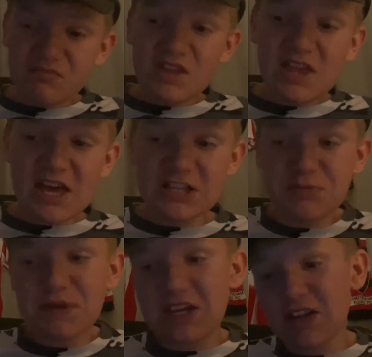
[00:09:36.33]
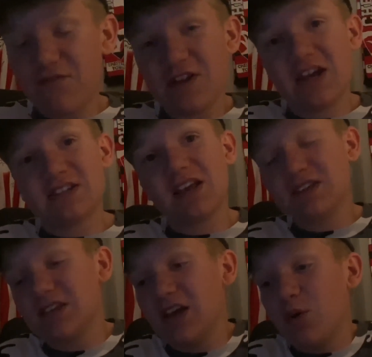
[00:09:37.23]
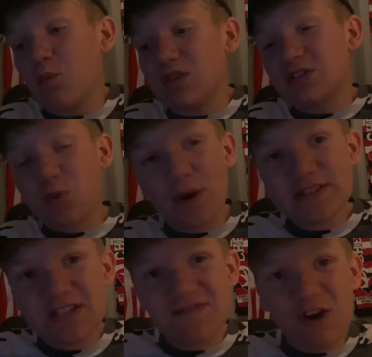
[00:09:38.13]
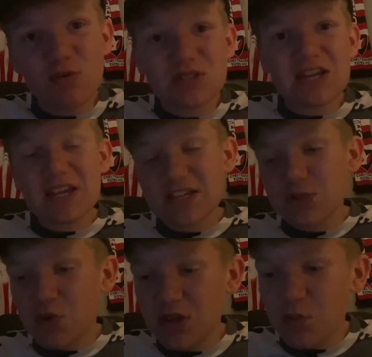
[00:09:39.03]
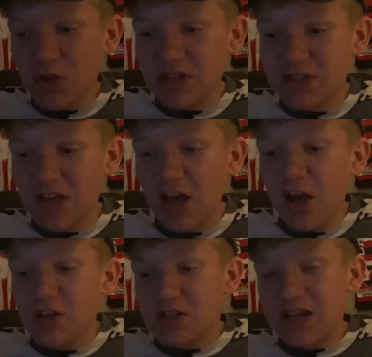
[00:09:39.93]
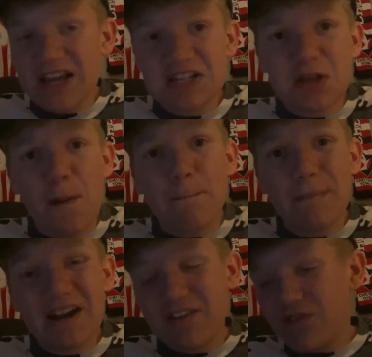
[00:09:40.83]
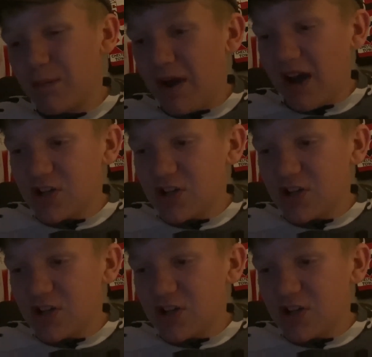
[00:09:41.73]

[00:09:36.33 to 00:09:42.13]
And speaking of Finn Azaz, with 20 votes, he is the one that wins today's man of the match.